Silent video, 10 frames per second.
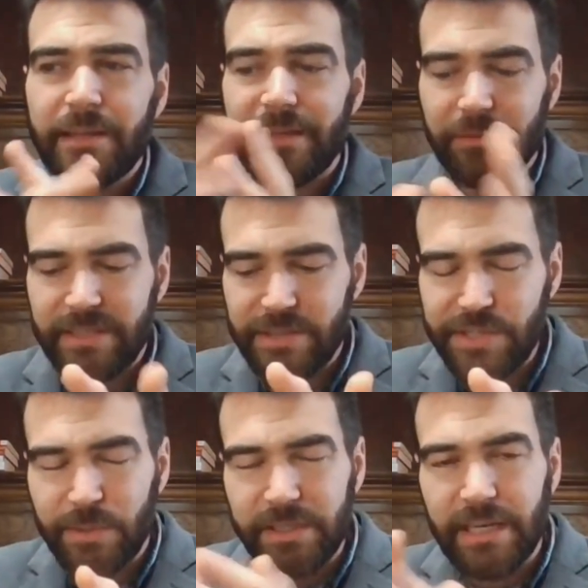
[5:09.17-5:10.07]
Now, there is
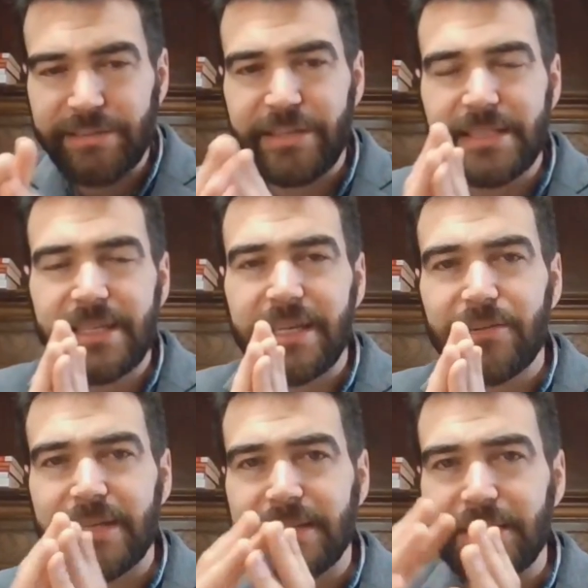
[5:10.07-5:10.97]
one caveat here,
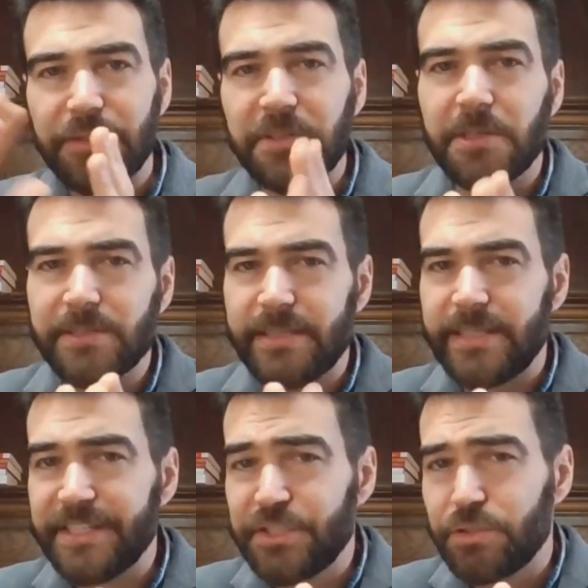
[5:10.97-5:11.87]
and you can't
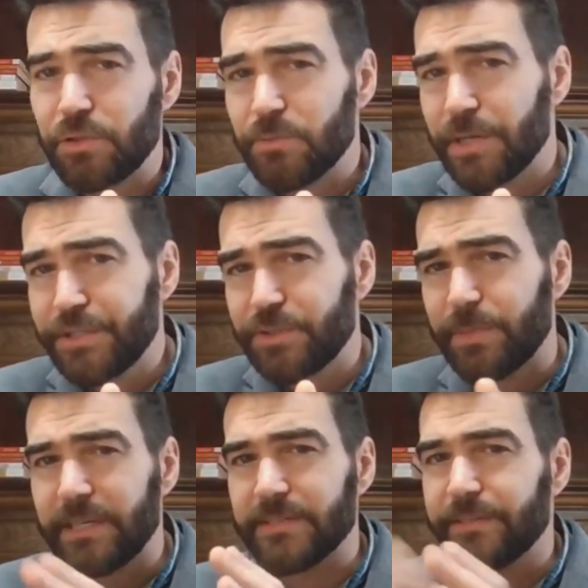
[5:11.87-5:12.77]
niche too much,
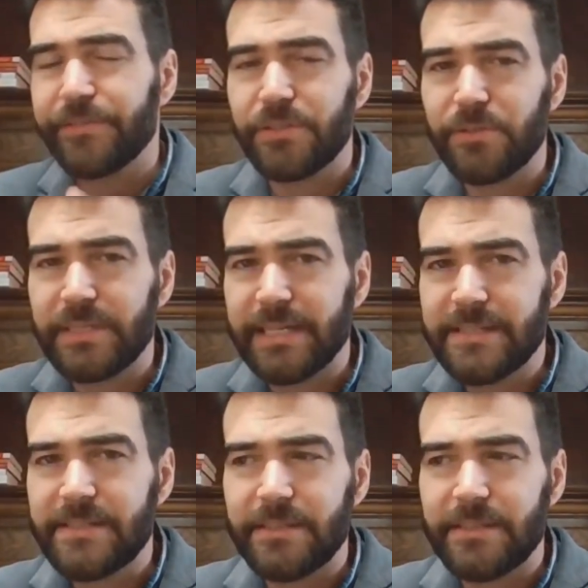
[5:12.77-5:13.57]
because if you do that,